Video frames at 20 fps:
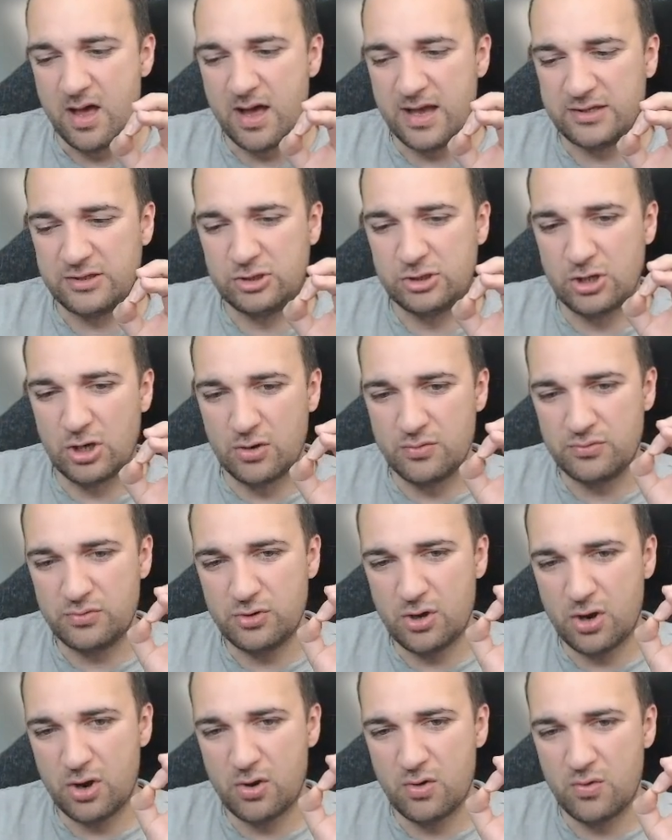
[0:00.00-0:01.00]
I don't
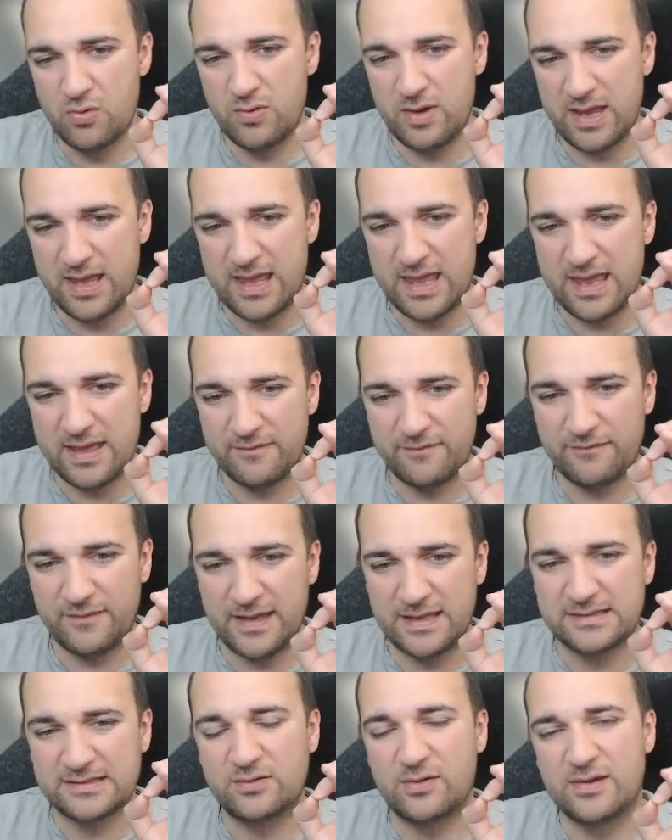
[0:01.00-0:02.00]
know if
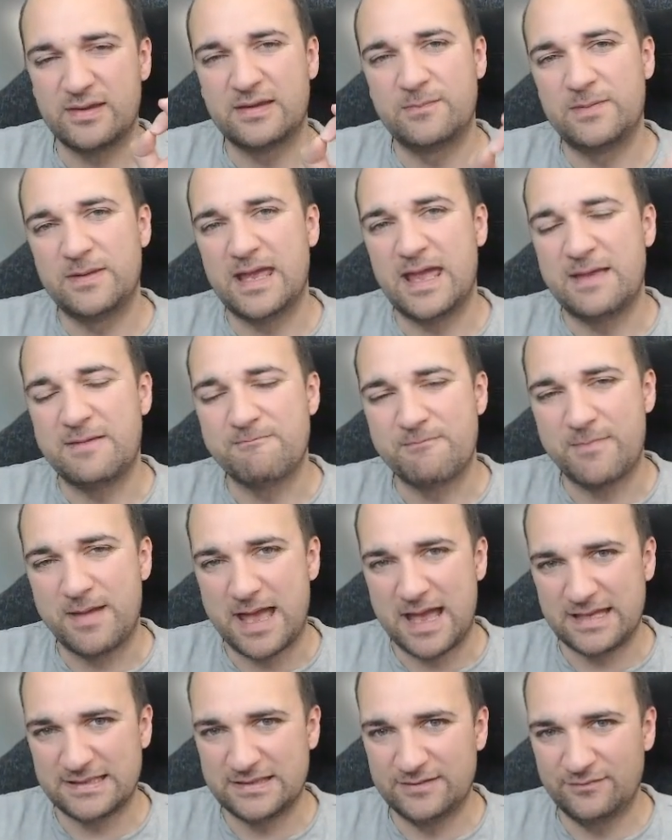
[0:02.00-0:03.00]
it's going to be a
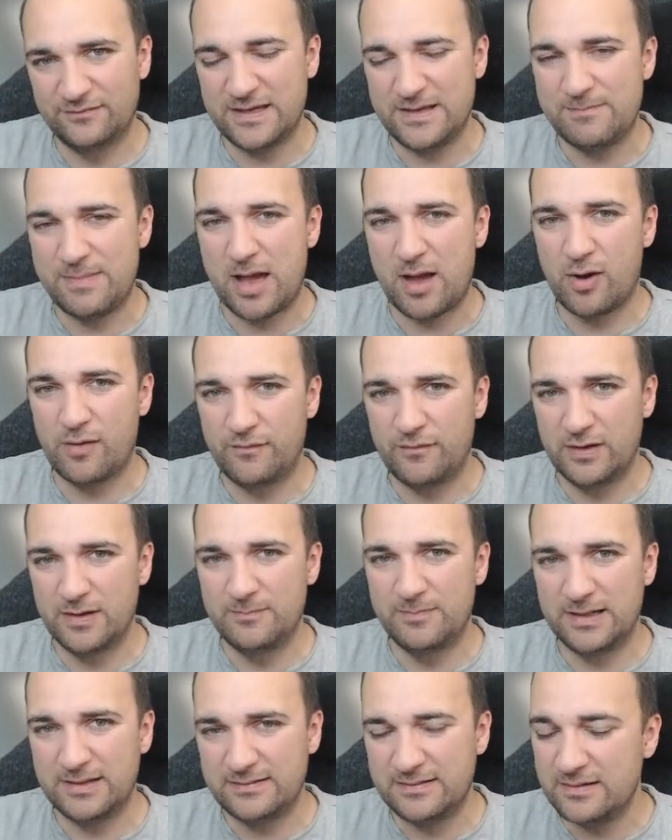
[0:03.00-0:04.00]
massively powerful
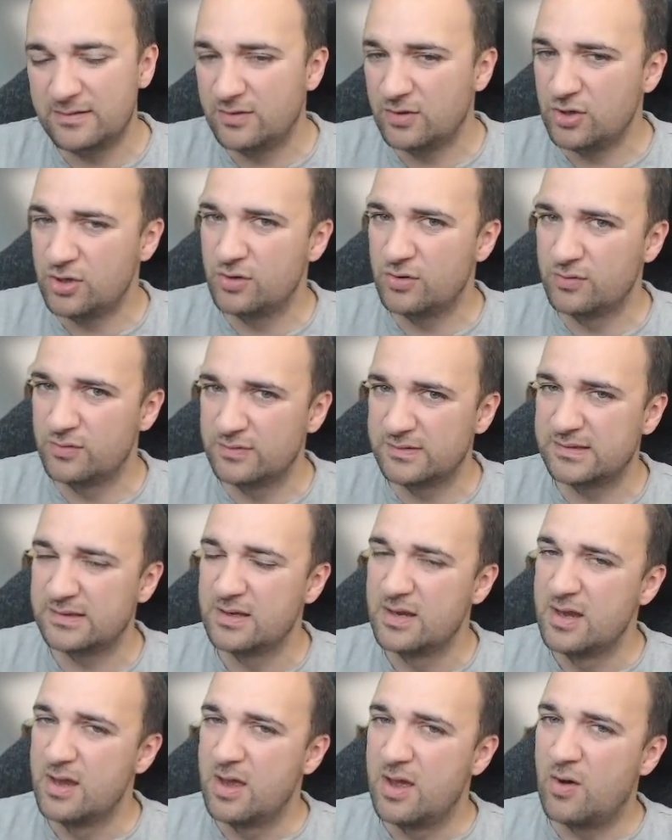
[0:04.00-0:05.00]
ability to use,
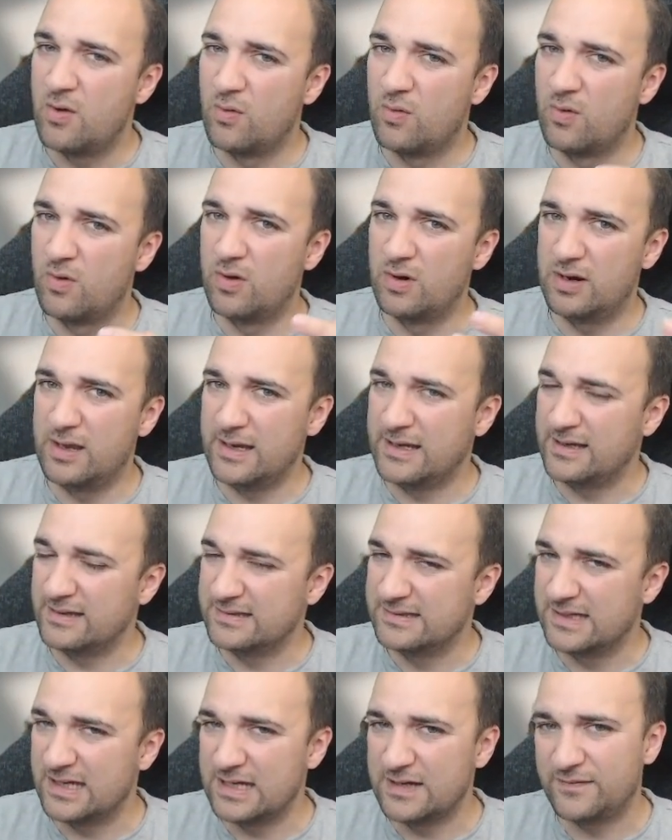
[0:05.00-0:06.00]
or like I
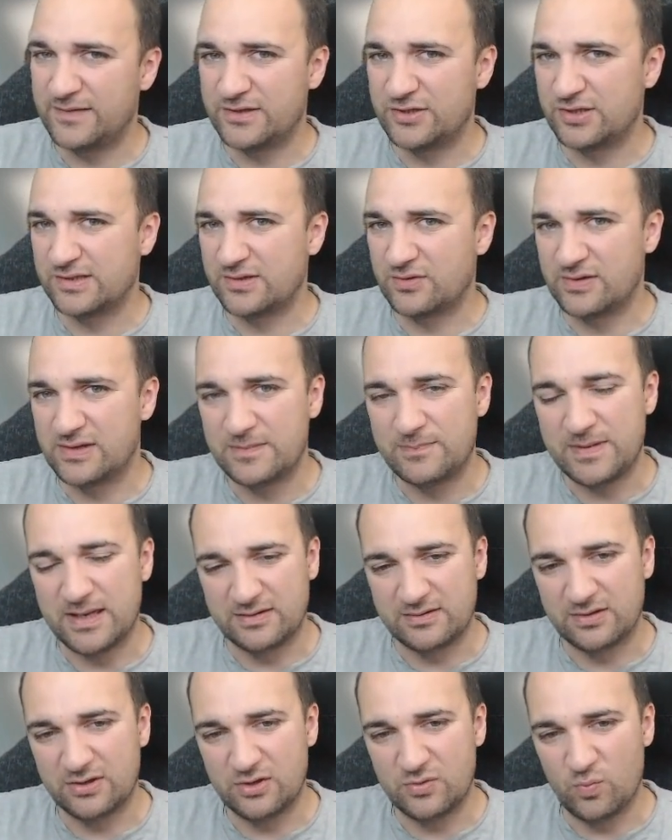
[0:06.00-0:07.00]
said, if it's just going to be
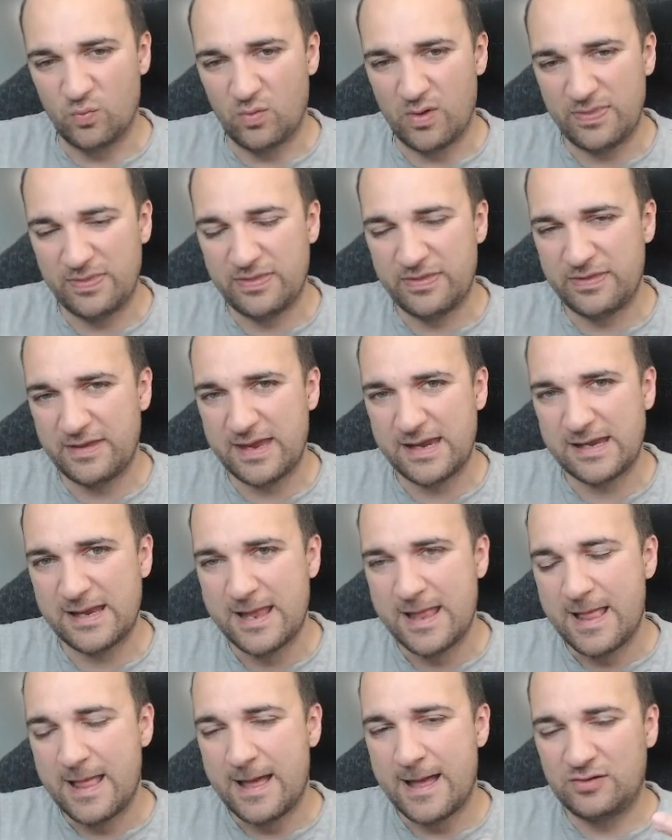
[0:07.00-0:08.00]
a turn 1
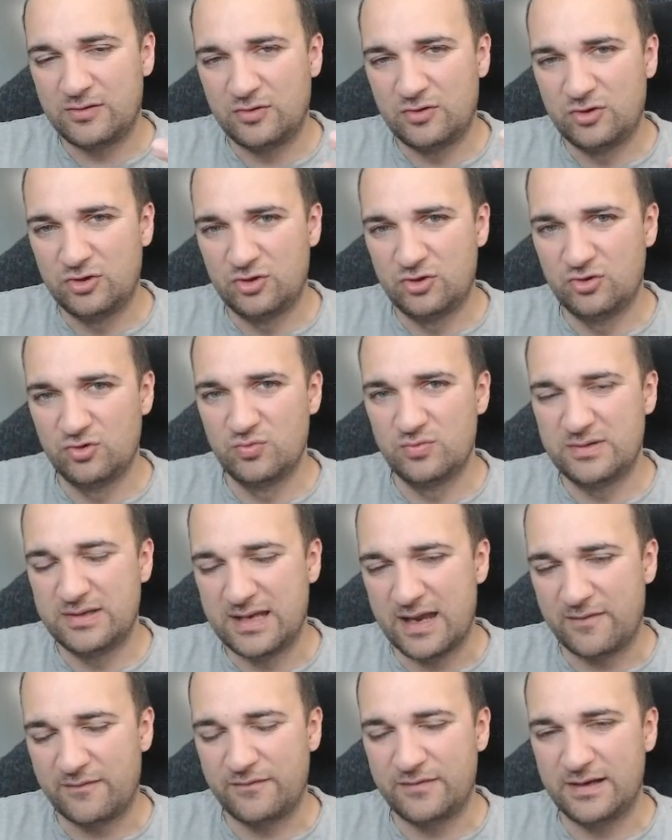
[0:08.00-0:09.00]
thing. I do
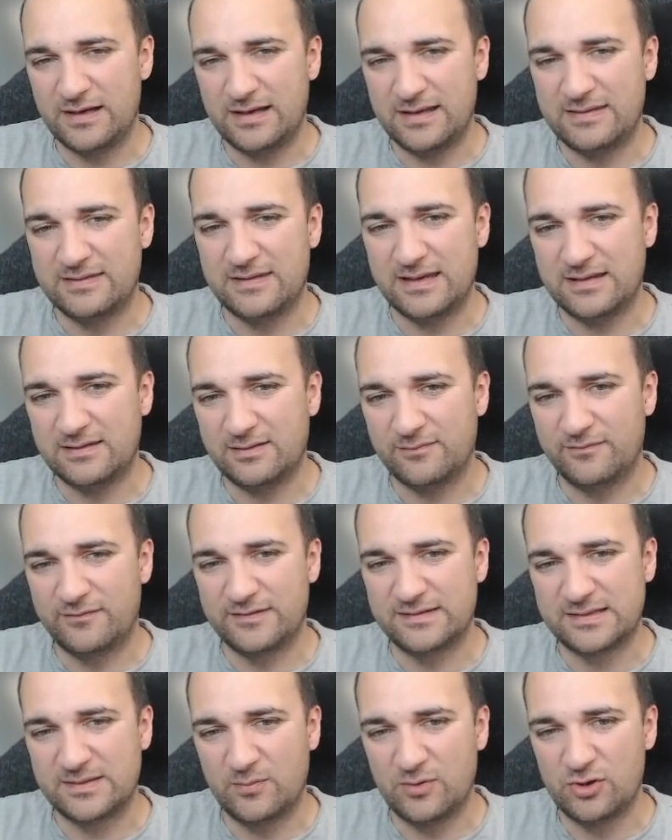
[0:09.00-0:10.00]
definitely think that
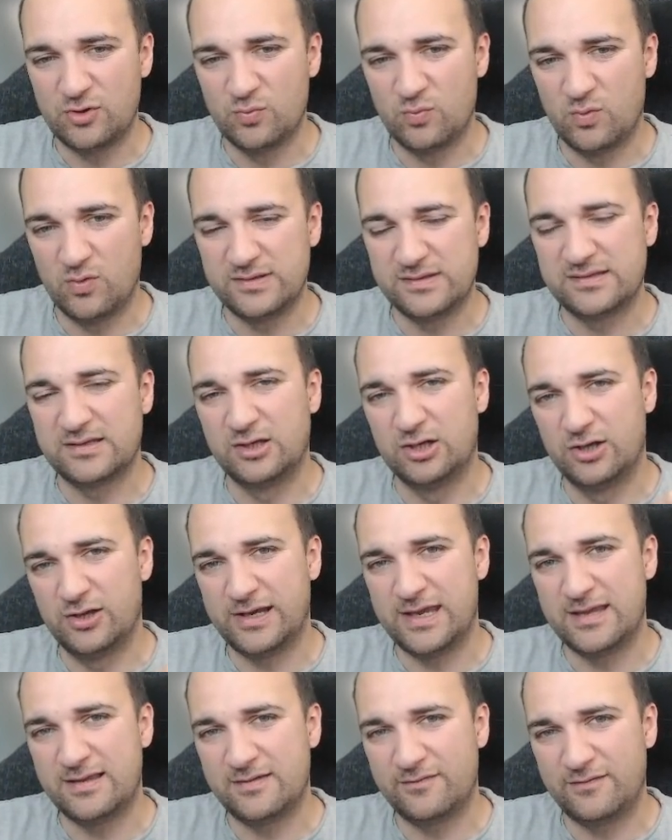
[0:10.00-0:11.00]
for someone who wants to
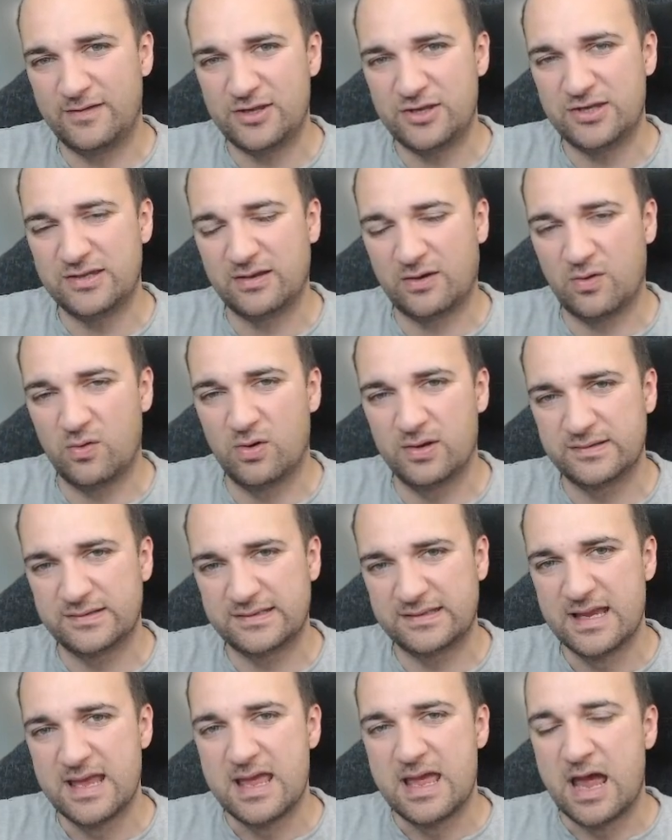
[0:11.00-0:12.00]
look into Flesh Eater
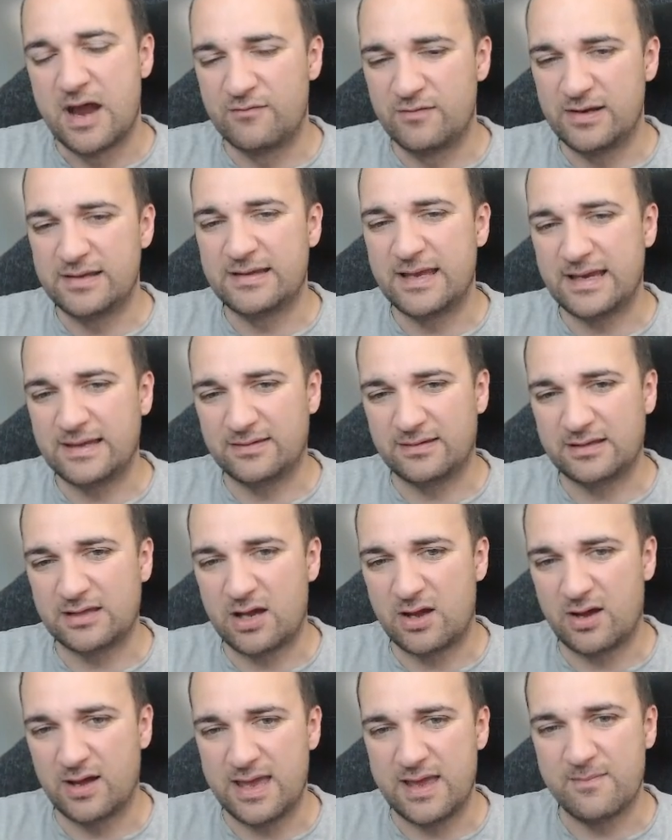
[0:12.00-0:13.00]
Courts and really take the
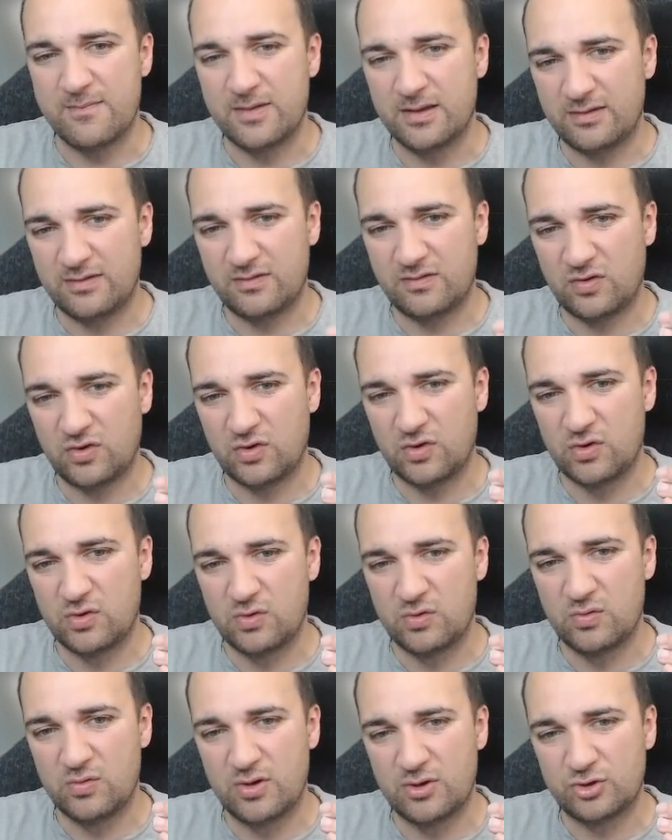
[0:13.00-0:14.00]
time
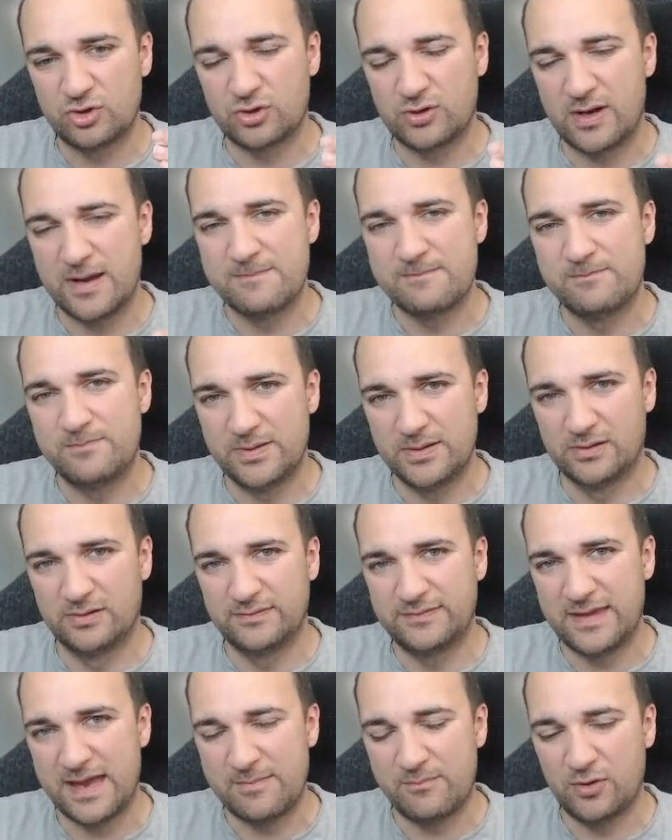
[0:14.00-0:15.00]
to try and
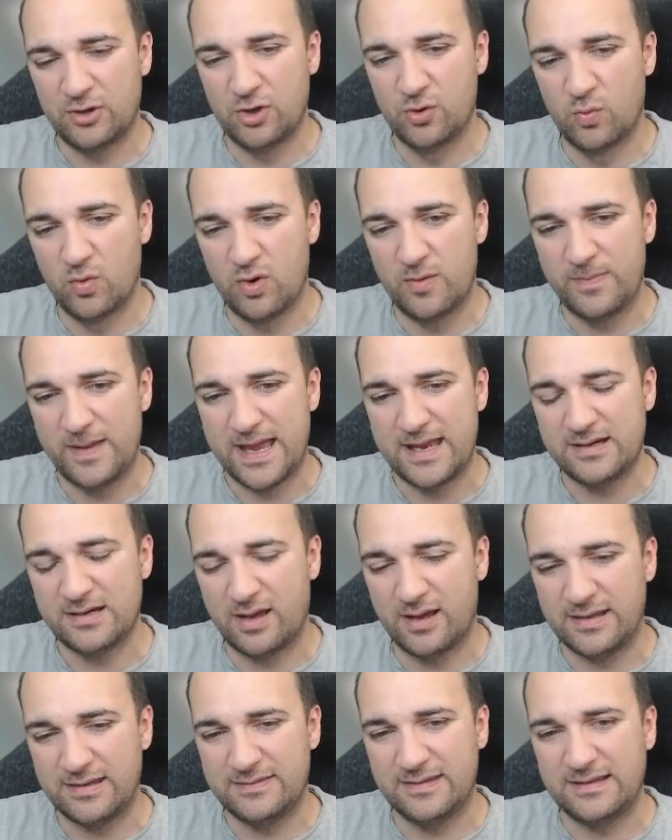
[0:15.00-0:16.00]
build that mono warband,
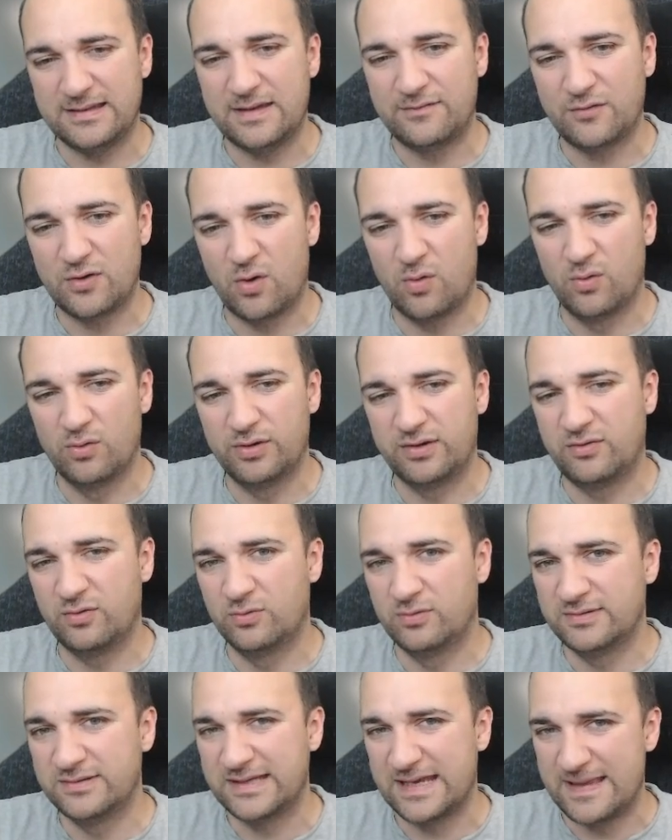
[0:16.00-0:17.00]
I think they've got all the
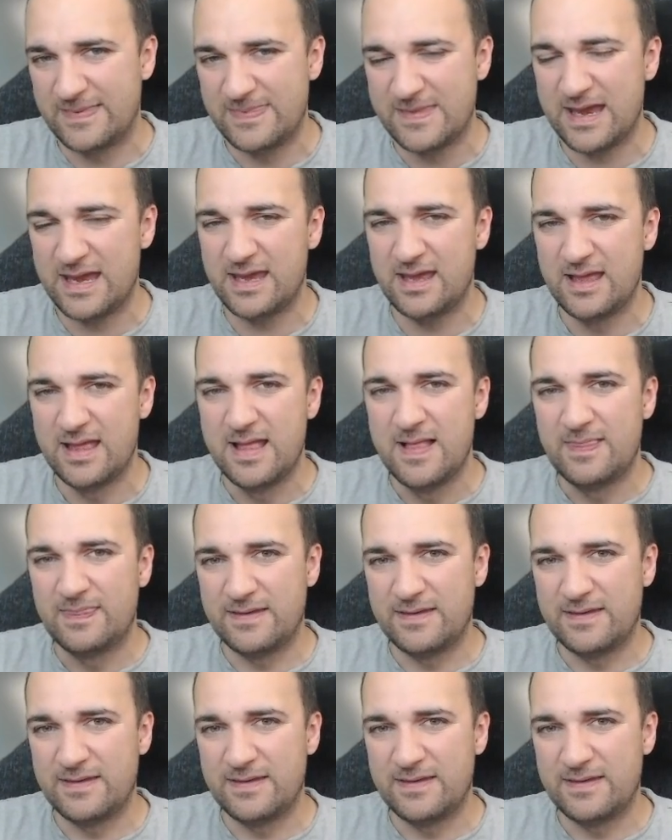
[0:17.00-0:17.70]
tools in there.